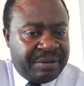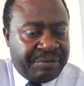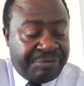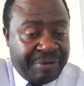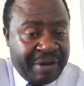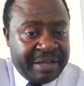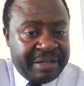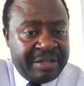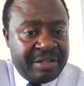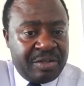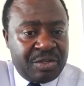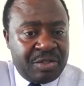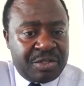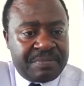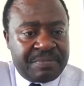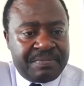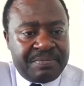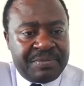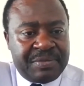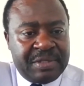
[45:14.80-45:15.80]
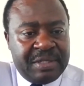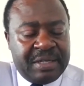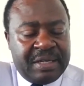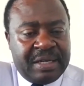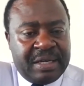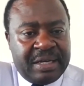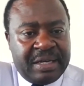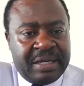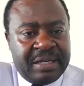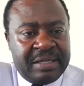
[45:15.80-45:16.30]
funders,
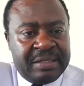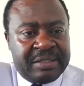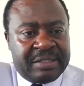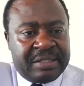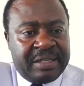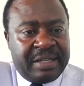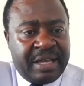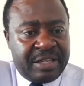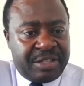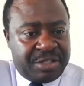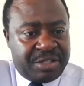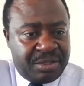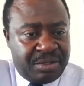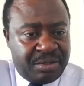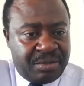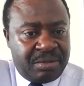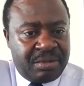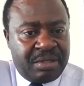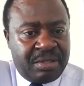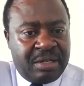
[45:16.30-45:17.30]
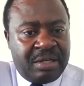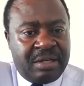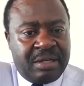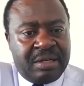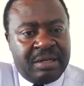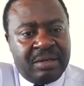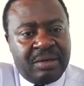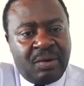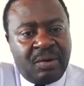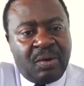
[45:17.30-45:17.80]

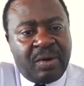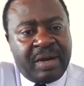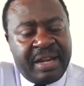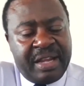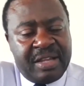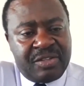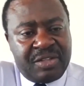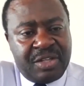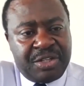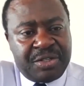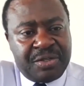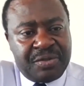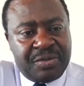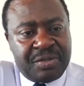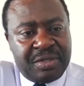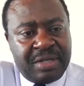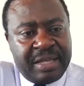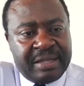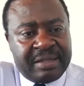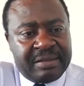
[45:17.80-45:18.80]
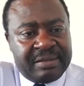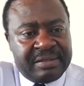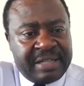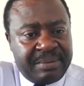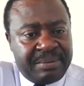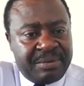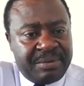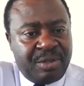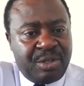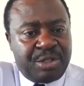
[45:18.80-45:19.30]
international organizations like
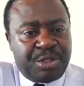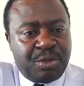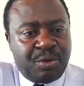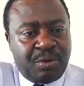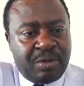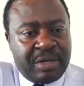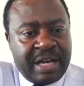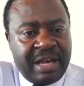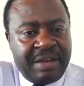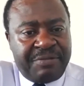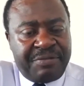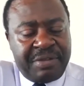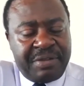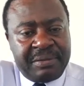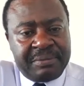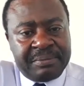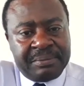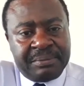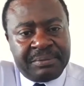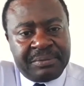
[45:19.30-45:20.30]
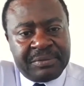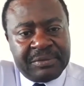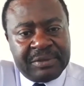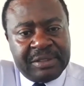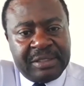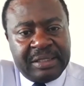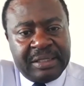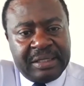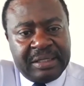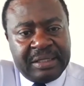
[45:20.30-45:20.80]
WHO, Gavi,
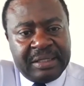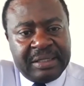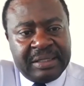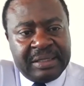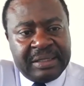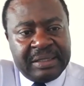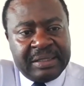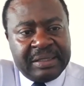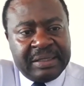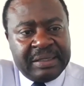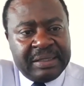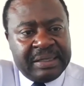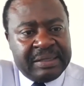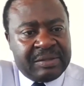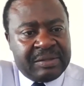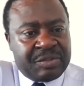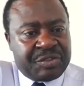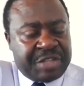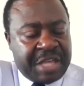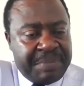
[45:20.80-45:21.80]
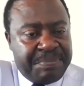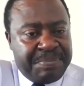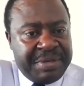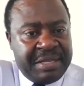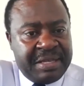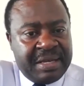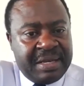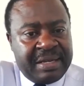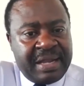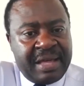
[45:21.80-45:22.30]

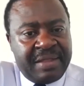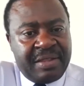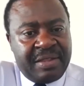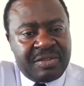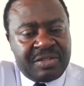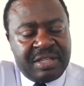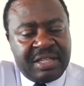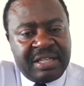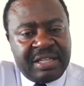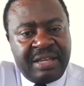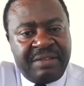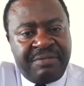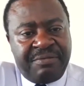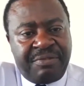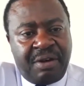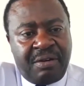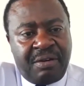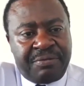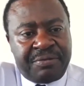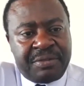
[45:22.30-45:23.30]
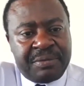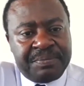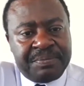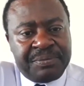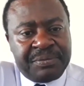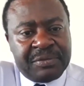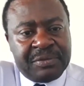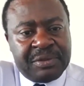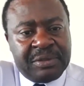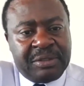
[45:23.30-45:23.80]
CEPI, and others that are involved.
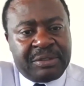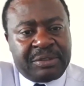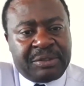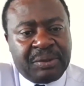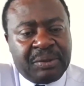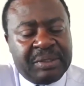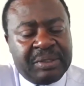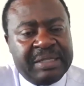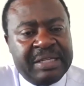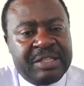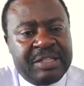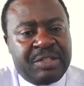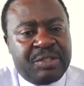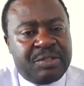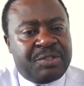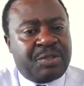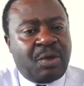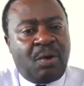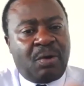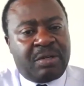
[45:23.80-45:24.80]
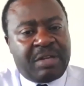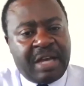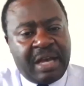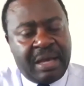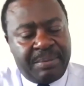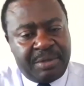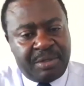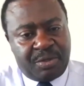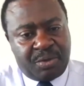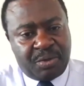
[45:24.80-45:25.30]
So it's all
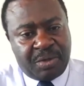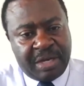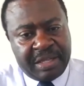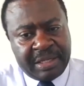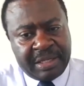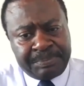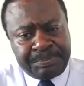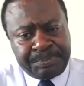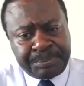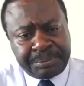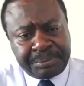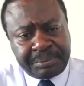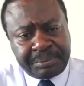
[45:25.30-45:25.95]
coming together.